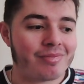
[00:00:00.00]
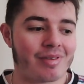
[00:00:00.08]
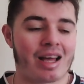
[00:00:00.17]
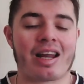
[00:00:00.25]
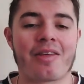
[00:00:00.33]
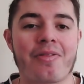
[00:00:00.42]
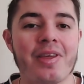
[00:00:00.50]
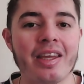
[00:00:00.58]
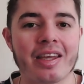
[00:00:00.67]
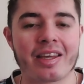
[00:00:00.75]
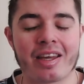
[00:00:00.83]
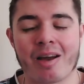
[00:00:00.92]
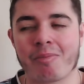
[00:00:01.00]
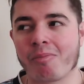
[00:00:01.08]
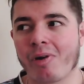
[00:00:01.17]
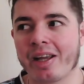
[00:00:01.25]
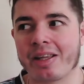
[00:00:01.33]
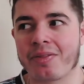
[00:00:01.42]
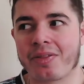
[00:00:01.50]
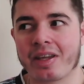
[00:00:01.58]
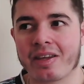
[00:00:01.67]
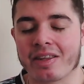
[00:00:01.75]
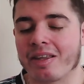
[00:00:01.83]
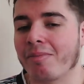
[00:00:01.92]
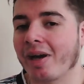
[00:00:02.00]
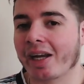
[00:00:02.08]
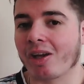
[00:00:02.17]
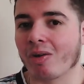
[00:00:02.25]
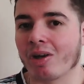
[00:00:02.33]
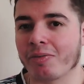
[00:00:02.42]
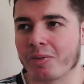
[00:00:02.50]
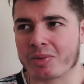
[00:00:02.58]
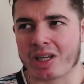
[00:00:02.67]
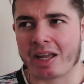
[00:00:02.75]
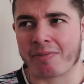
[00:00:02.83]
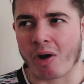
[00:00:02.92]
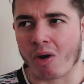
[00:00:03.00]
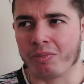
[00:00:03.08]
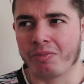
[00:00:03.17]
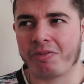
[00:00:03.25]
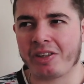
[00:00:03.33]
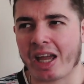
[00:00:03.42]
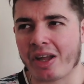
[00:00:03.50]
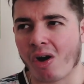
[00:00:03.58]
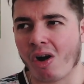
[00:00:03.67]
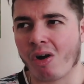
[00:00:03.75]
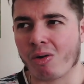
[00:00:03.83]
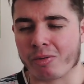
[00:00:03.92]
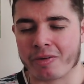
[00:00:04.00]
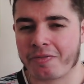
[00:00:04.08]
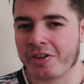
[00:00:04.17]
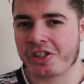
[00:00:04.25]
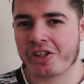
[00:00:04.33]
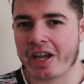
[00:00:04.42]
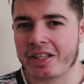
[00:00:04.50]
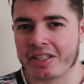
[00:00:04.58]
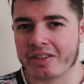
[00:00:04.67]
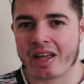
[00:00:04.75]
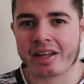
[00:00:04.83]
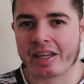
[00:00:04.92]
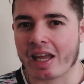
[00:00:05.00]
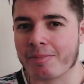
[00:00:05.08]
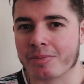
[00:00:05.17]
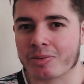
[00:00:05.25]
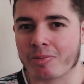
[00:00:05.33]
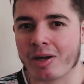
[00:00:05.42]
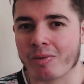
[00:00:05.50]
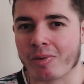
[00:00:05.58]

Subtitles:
And I think I'm right in thinking that Michael Oliver was either on VAR or officiating that game as well.